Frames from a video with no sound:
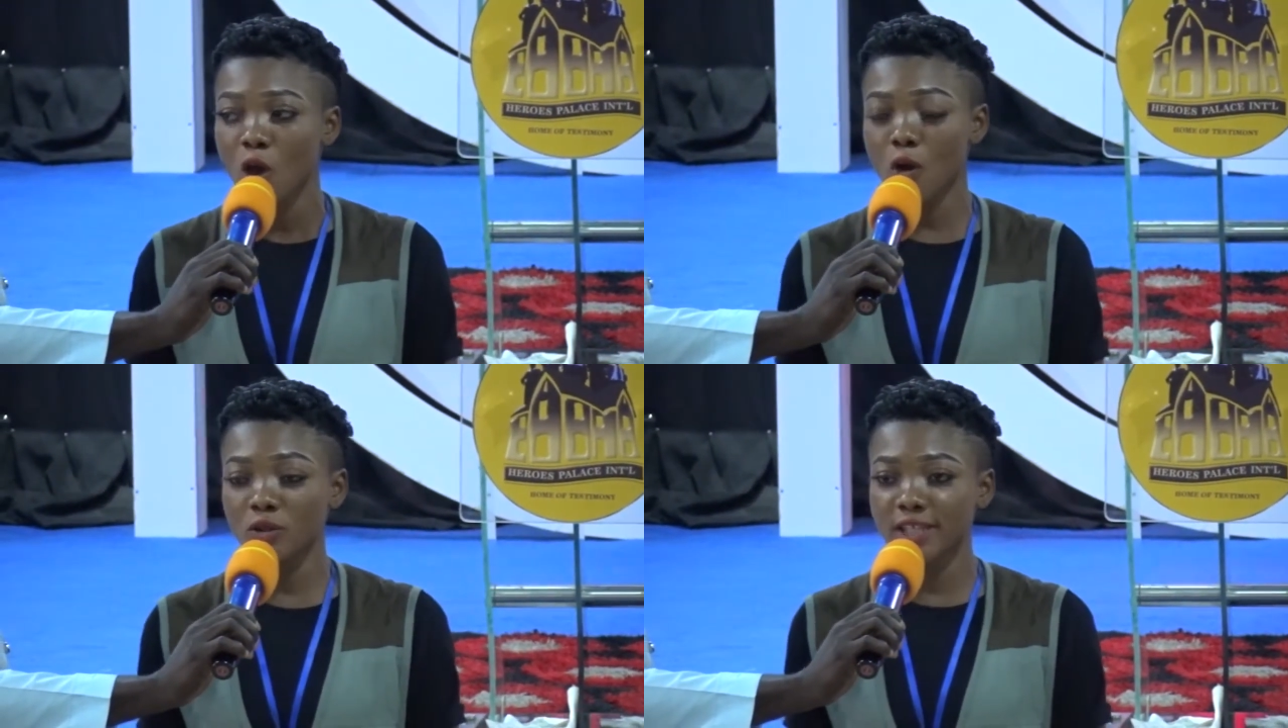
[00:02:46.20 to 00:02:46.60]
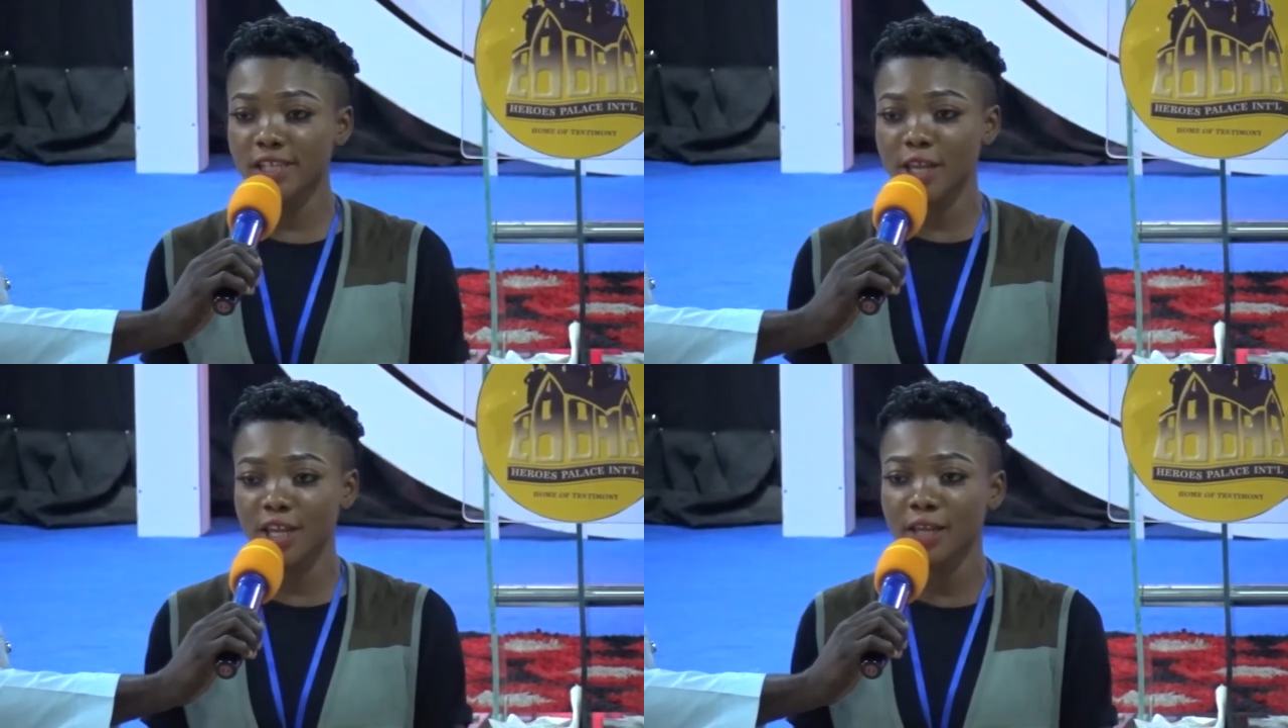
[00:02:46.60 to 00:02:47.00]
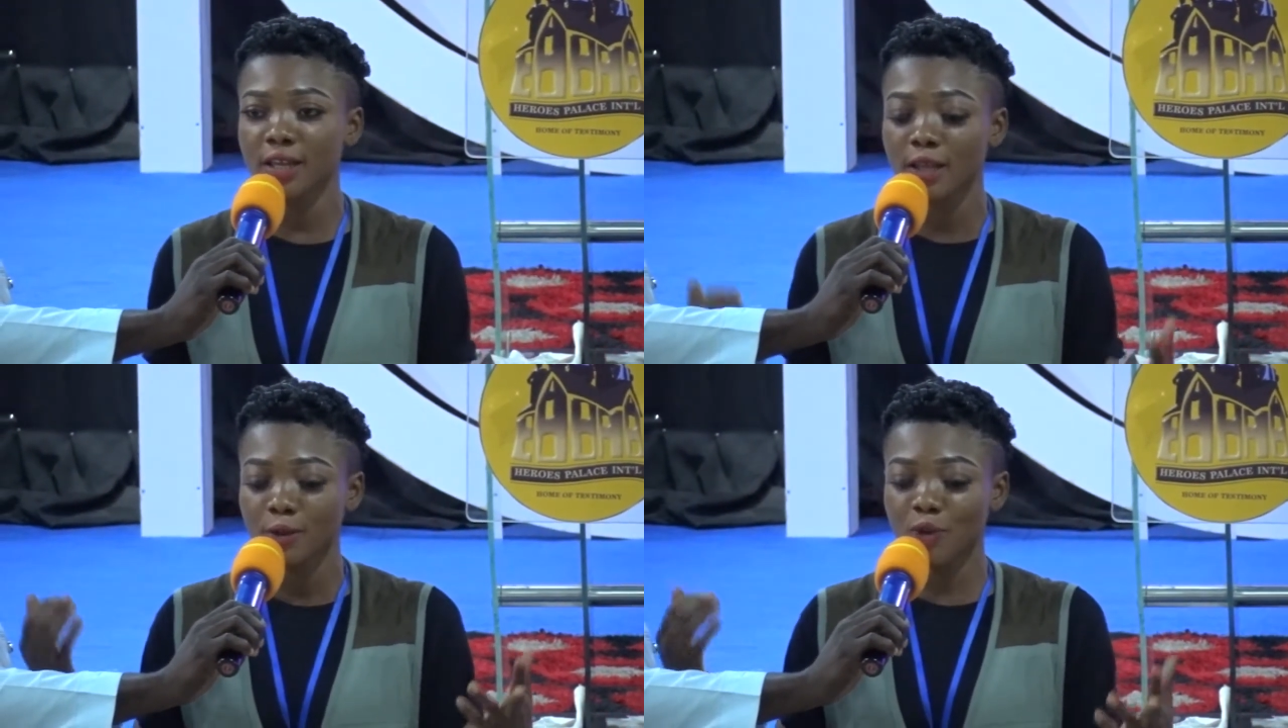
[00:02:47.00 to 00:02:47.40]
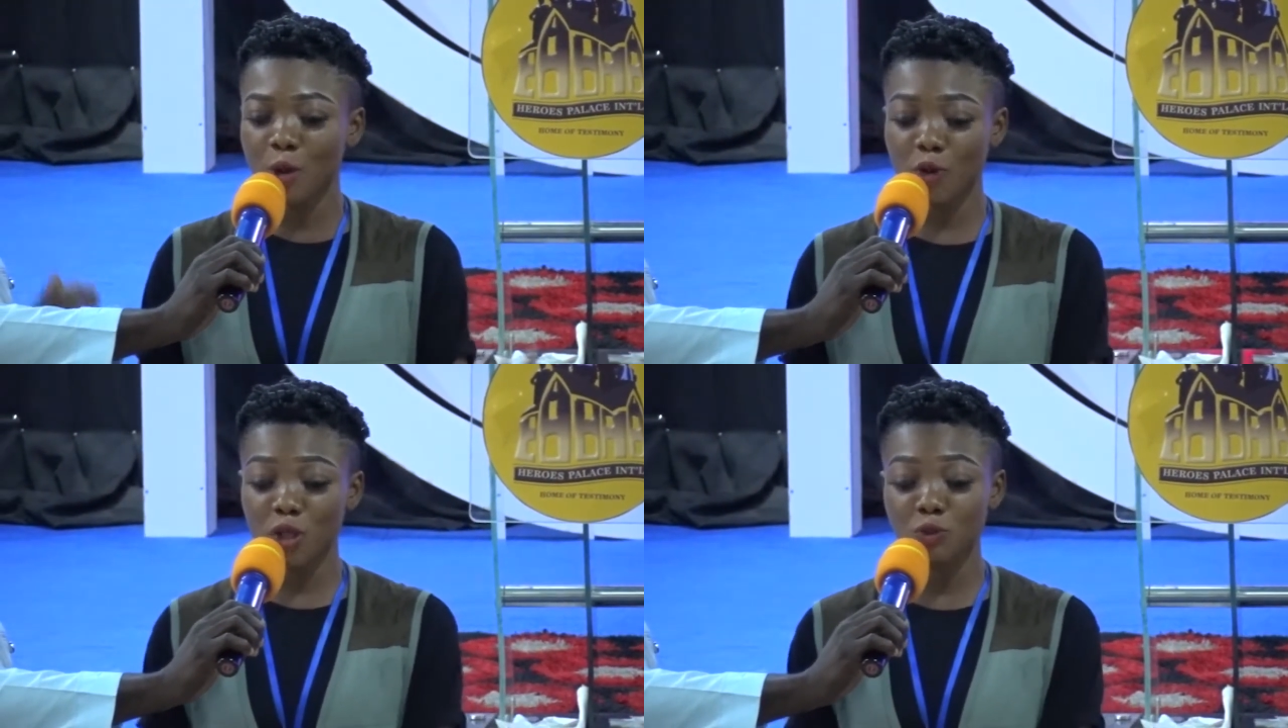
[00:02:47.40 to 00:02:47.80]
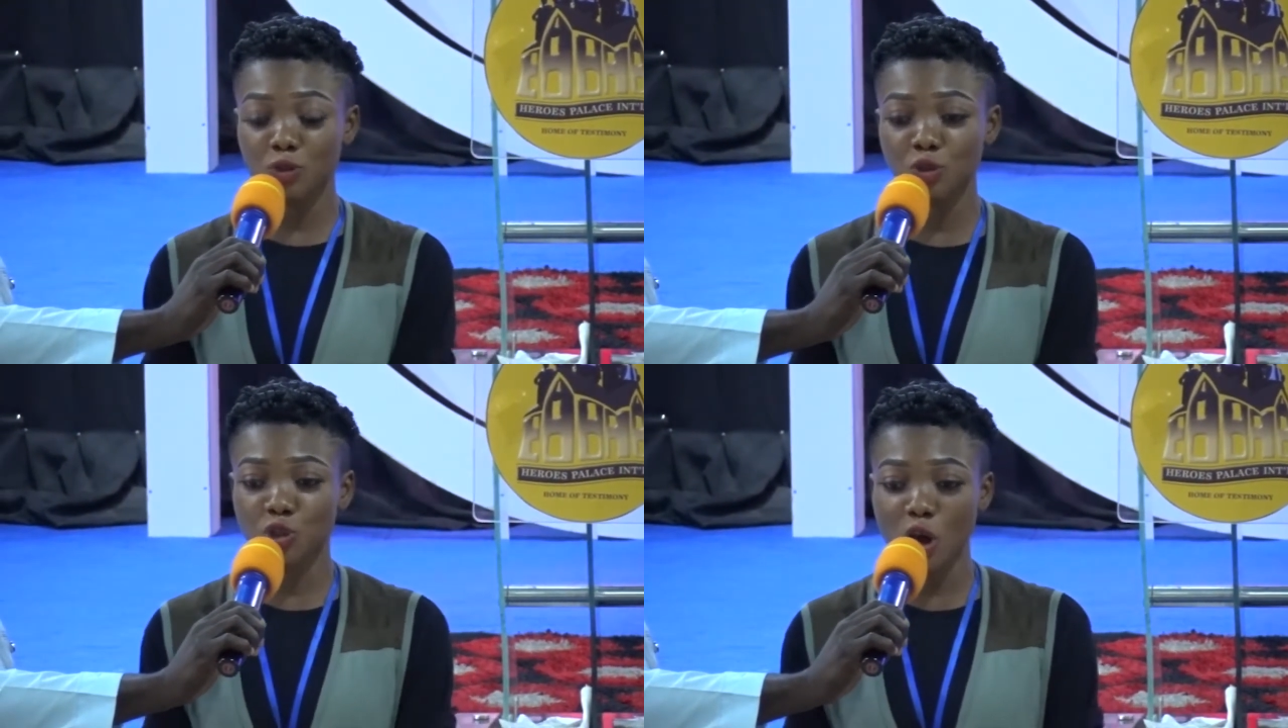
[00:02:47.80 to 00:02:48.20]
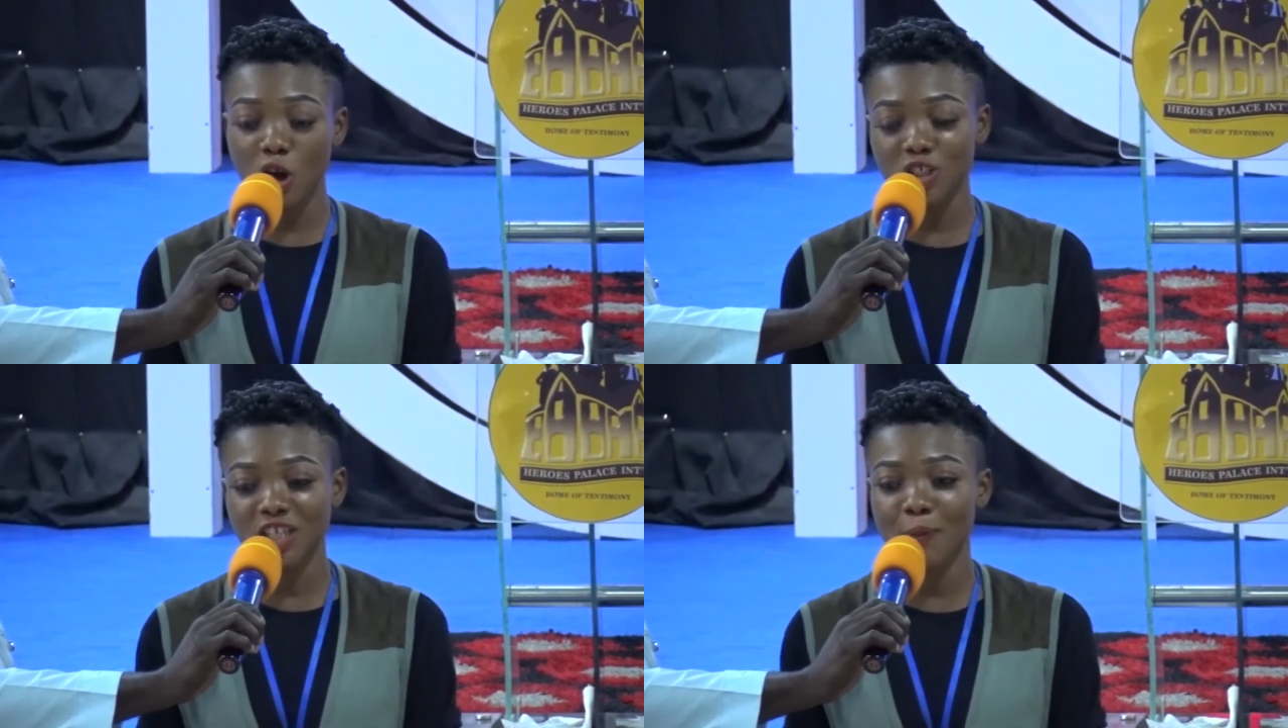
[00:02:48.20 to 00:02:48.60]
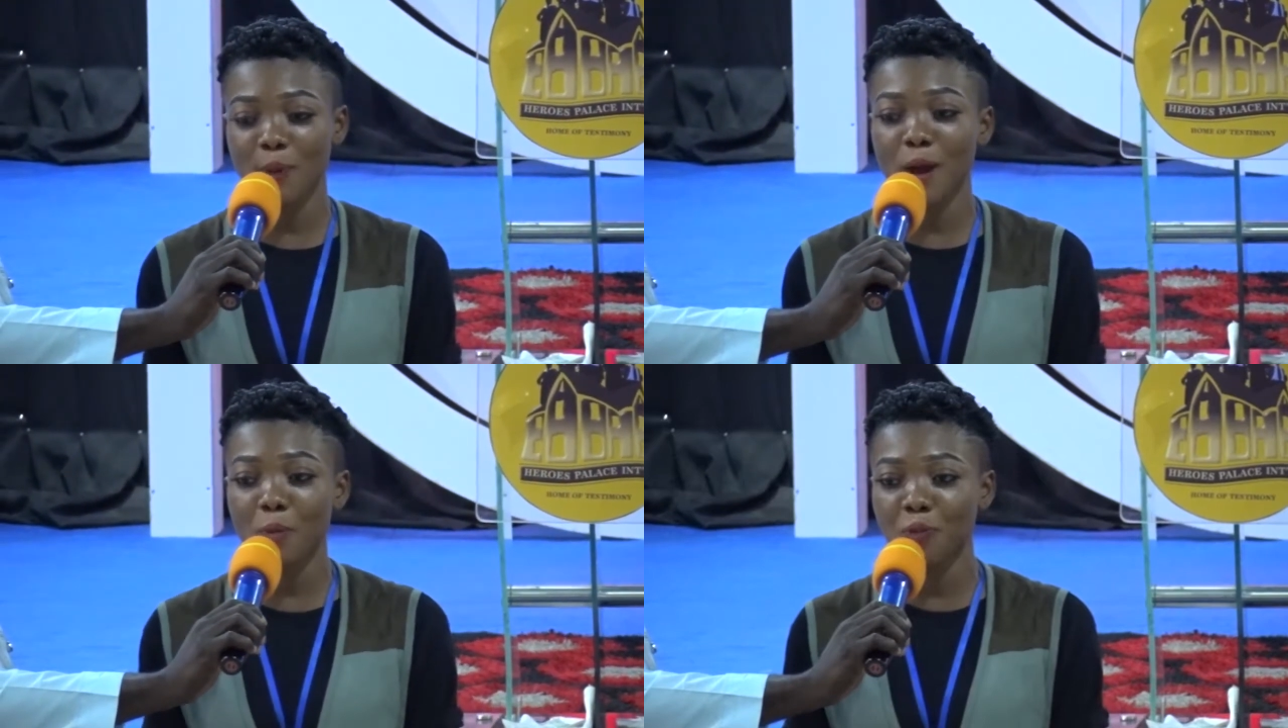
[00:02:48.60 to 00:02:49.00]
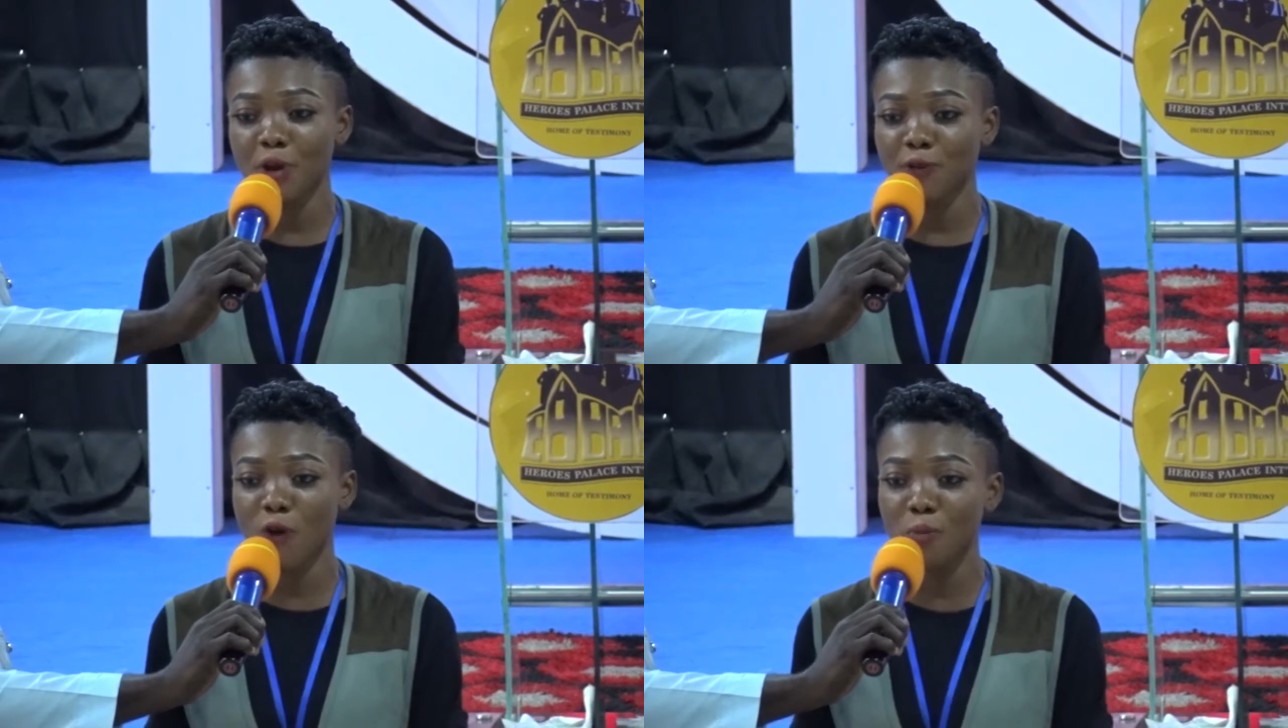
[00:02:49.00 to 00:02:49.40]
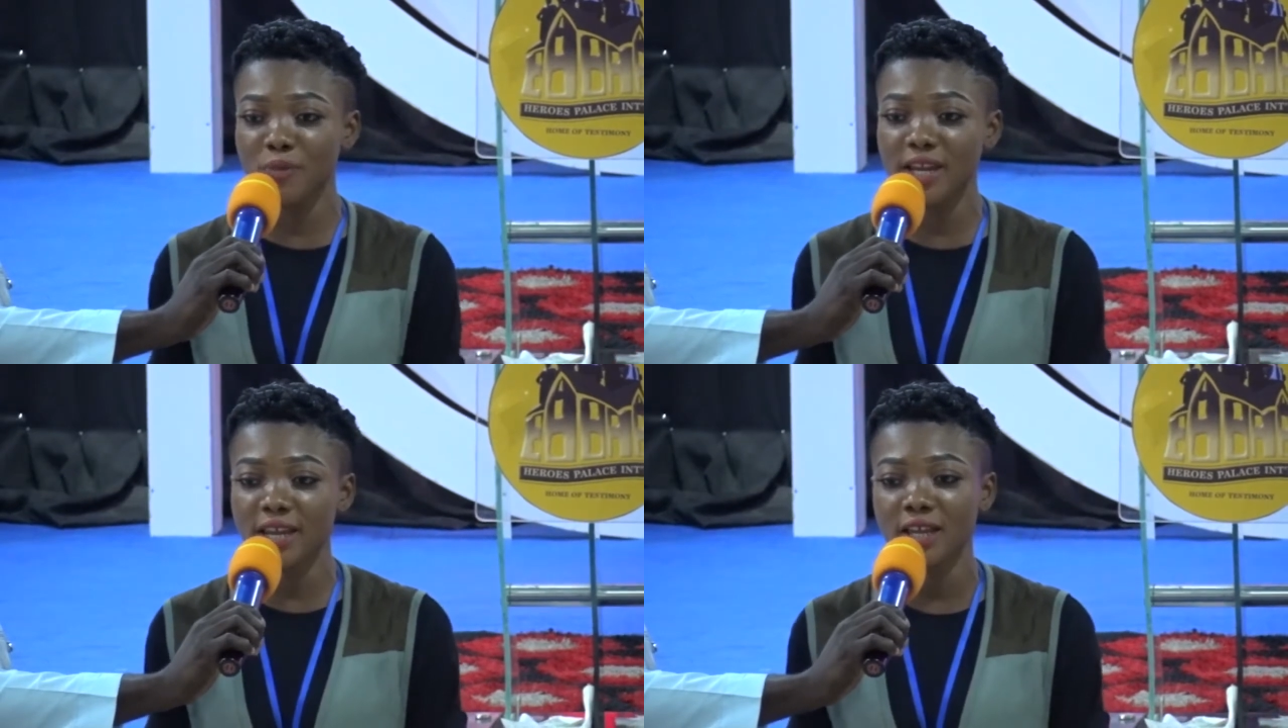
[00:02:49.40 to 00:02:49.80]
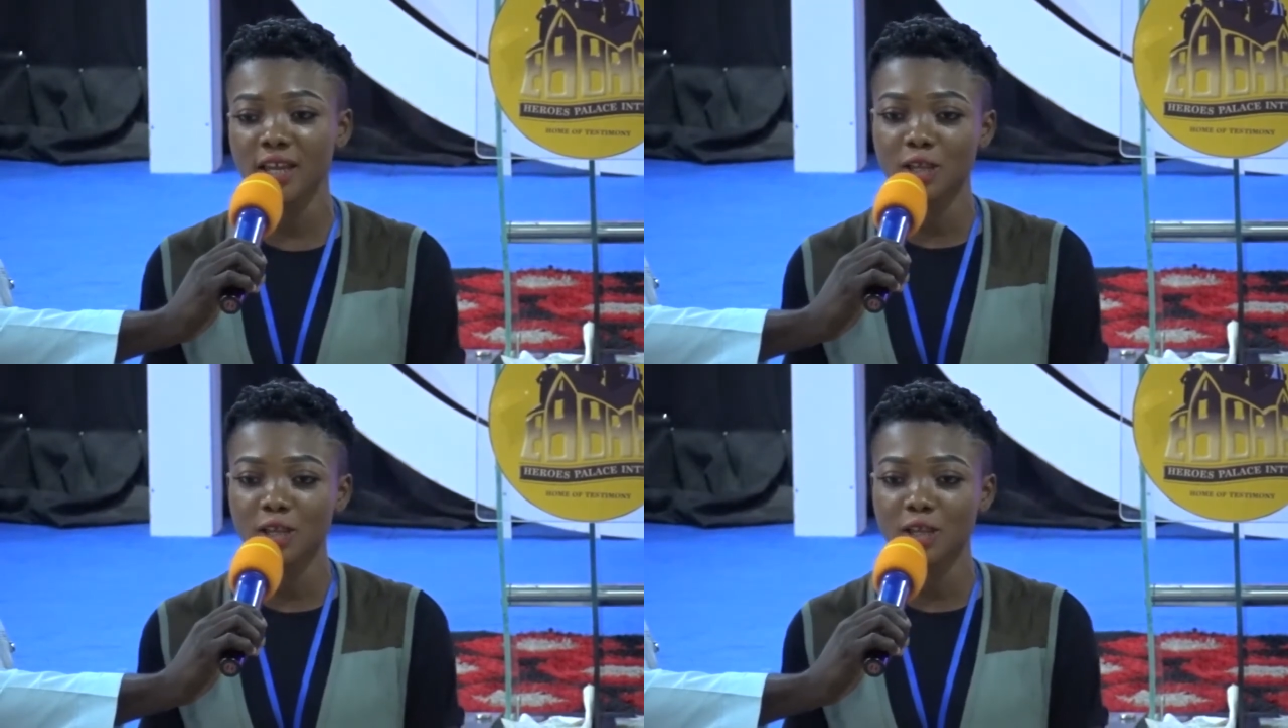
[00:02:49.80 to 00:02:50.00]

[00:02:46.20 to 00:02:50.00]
Until they brought me to church, then Papa prayed for me,